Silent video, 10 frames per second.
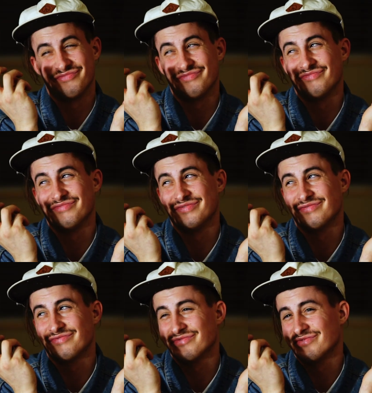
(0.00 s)

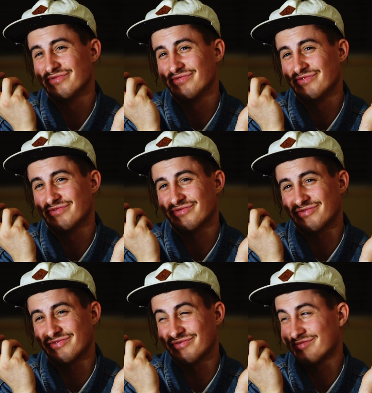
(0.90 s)

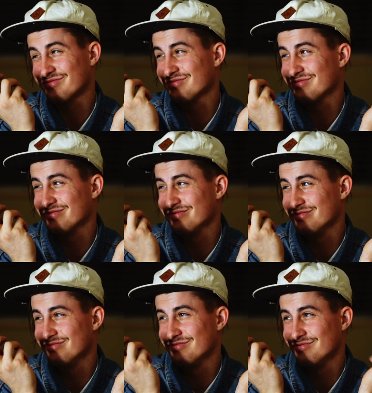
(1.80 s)

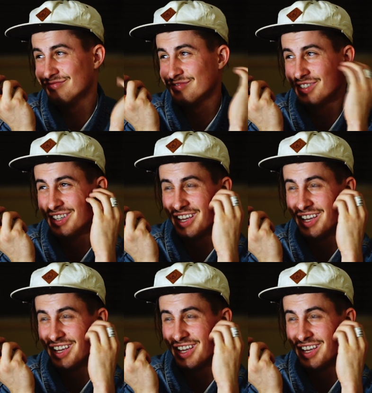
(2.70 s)
[no speech]